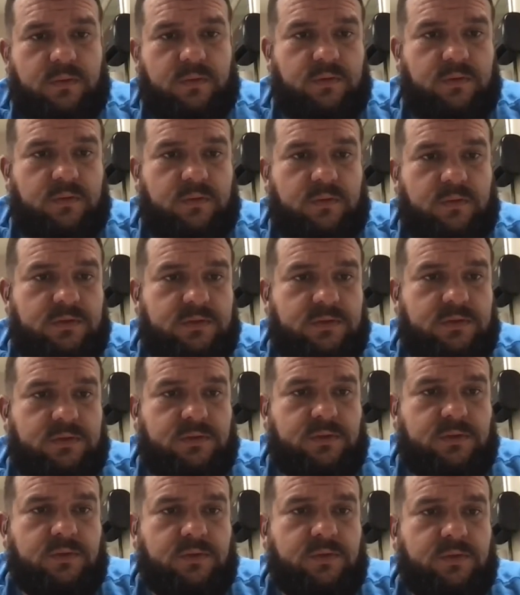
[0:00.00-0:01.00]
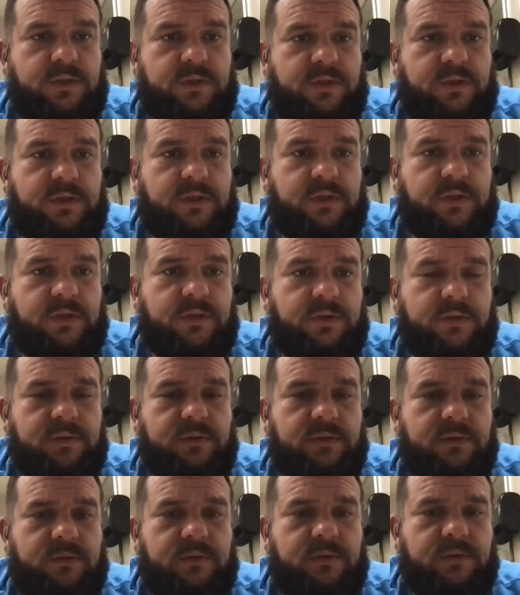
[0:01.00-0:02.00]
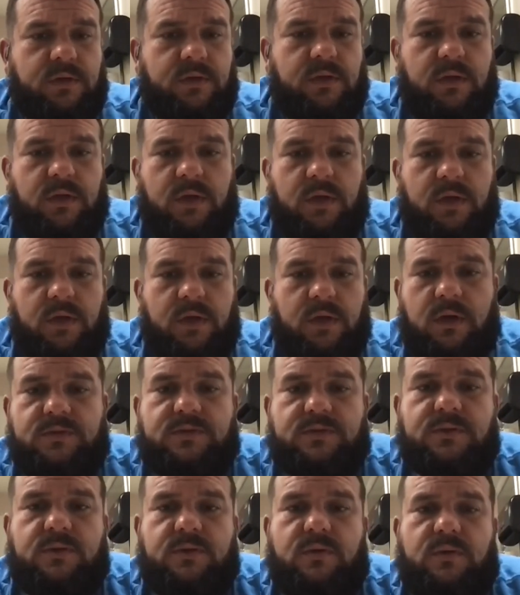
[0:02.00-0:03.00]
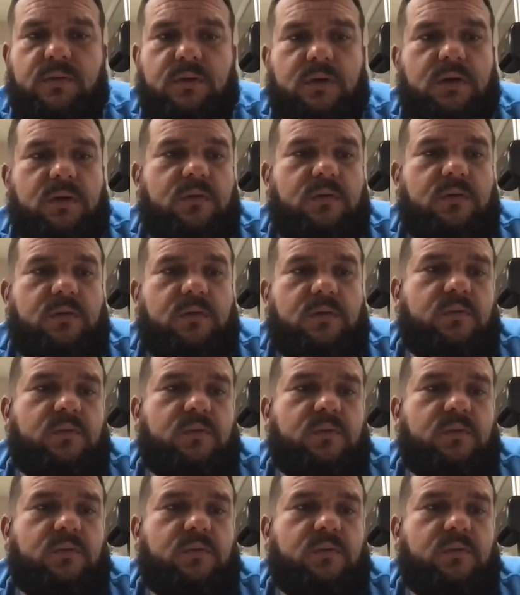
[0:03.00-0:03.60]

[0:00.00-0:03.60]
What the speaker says: I don't know what to do here. So